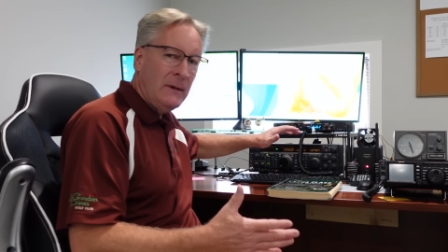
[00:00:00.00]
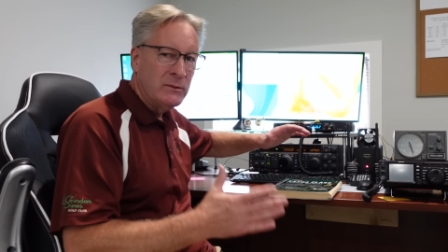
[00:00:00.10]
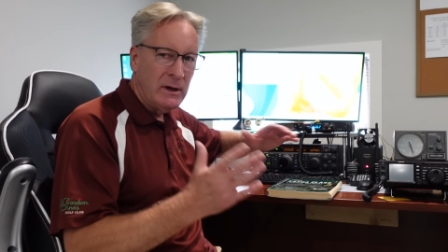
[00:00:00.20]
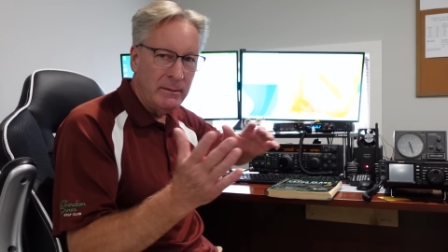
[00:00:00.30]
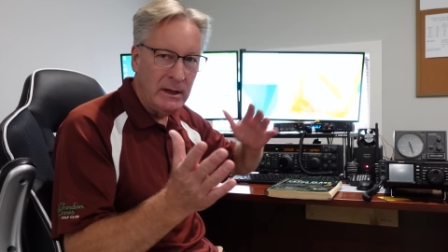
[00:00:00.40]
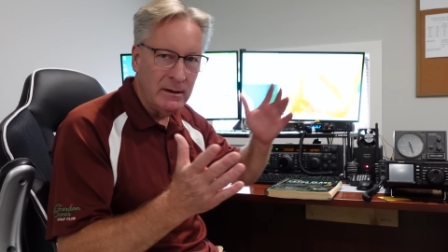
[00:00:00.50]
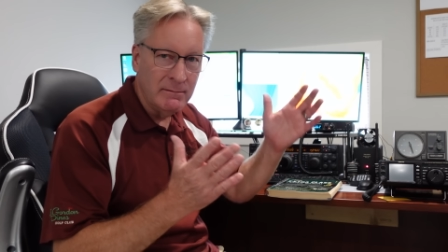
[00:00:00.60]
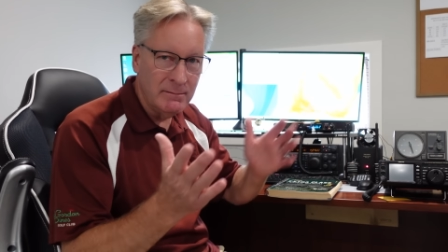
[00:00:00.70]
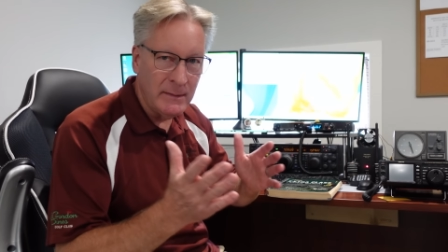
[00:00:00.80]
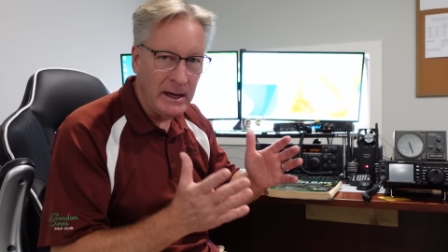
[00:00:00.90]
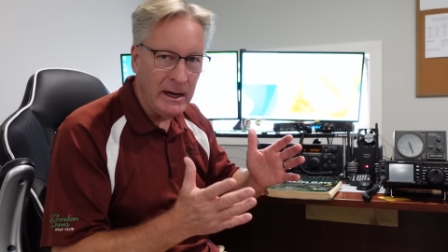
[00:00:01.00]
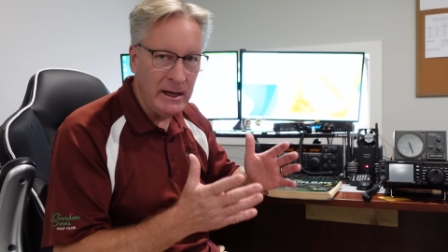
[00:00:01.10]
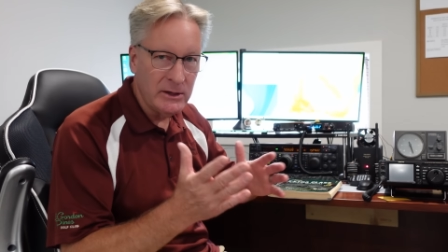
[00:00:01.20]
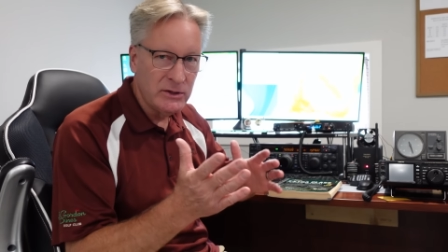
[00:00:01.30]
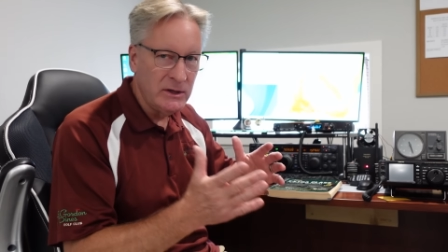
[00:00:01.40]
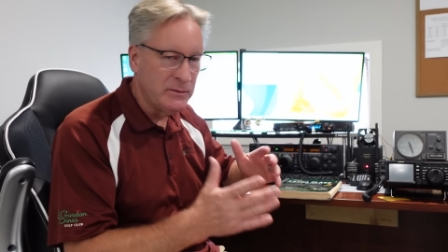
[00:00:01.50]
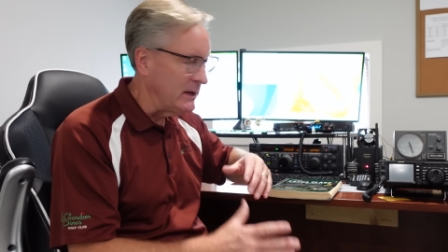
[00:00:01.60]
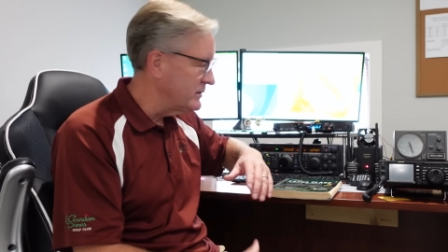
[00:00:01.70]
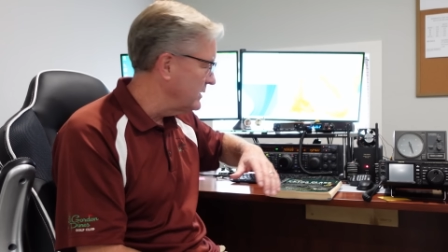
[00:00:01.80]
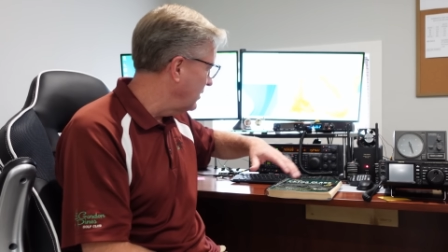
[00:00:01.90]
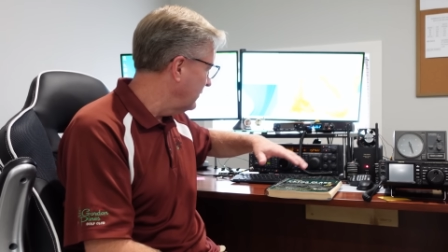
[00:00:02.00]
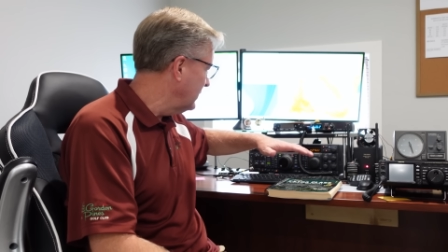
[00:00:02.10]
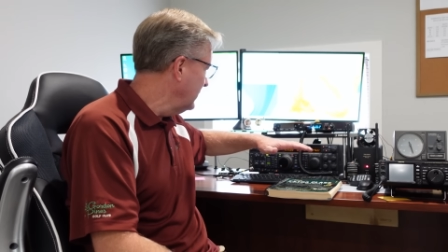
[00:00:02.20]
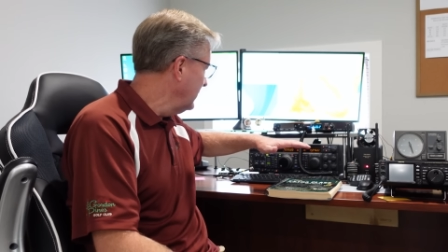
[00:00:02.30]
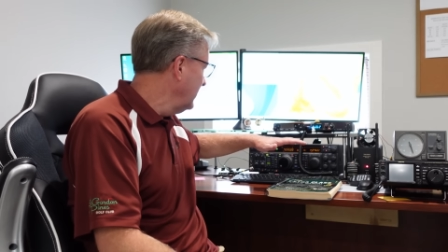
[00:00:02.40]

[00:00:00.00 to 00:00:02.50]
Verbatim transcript: I'm sorry, I'm getting, my ADHD's bouncing all over.